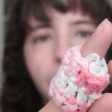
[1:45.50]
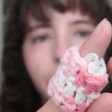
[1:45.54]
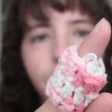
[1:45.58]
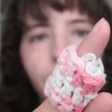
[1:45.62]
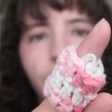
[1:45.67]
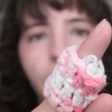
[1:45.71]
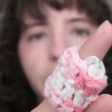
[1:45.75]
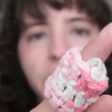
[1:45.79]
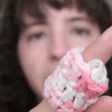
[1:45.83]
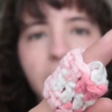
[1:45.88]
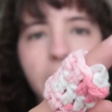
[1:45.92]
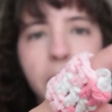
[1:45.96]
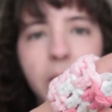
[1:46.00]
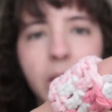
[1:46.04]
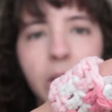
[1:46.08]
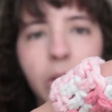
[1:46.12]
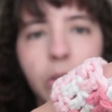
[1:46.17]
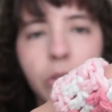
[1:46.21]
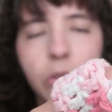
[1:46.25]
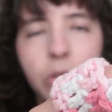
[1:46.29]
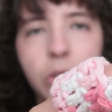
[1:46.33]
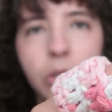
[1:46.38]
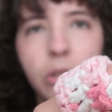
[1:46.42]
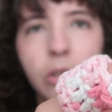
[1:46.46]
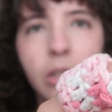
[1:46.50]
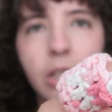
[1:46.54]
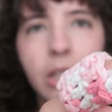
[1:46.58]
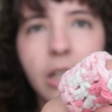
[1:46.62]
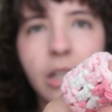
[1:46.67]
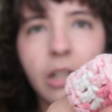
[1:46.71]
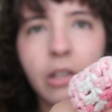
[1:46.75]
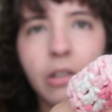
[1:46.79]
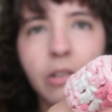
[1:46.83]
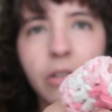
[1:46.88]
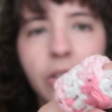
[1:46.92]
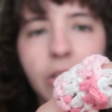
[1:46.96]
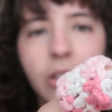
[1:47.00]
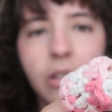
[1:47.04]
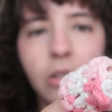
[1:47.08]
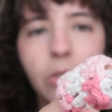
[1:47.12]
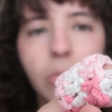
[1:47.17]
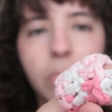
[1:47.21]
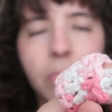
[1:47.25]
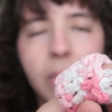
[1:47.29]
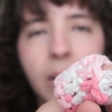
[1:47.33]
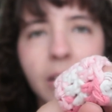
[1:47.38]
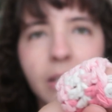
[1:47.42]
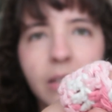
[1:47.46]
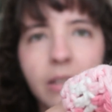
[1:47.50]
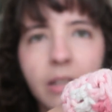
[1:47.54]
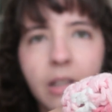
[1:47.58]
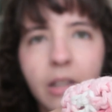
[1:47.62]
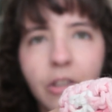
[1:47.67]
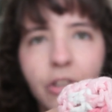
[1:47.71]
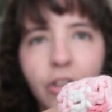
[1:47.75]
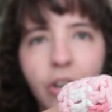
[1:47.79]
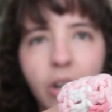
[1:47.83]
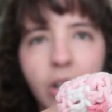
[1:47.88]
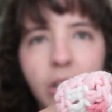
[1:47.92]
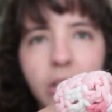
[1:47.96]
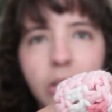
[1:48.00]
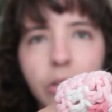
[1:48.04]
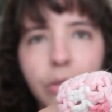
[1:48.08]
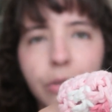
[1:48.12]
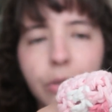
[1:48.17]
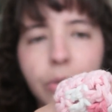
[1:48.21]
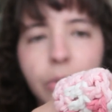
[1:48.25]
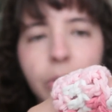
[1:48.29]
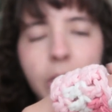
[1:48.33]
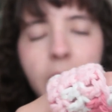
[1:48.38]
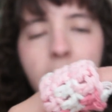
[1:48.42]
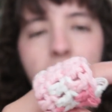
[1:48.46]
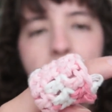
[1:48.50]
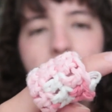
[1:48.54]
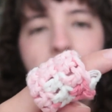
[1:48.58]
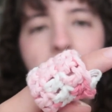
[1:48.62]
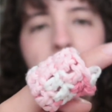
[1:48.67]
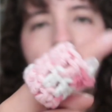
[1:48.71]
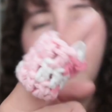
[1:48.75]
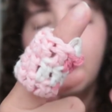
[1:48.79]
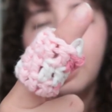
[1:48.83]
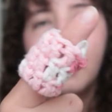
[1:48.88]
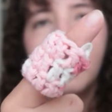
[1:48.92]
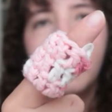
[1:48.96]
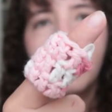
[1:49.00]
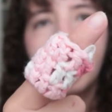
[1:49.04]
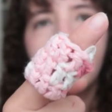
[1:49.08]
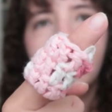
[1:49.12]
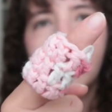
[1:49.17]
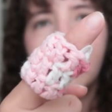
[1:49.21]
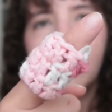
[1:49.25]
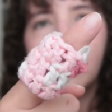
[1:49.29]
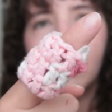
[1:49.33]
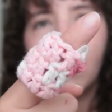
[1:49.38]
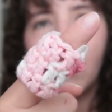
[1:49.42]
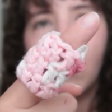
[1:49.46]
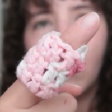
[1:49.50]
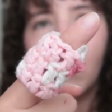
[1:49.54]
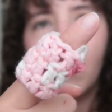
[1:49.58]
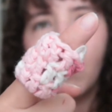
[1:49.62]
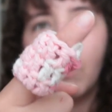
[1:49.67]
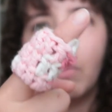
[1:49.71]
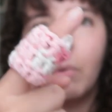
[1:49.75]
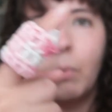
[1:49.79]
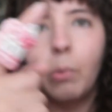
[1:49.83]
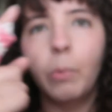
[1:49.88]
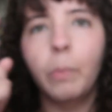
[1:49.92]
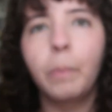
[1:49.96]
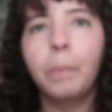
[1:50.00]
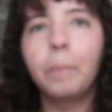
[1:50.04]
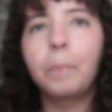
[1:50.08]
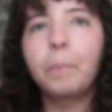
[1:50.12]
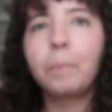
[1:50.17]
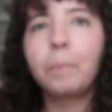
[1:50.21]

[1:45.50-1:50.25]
a project, because you need to pass the yarn through here. So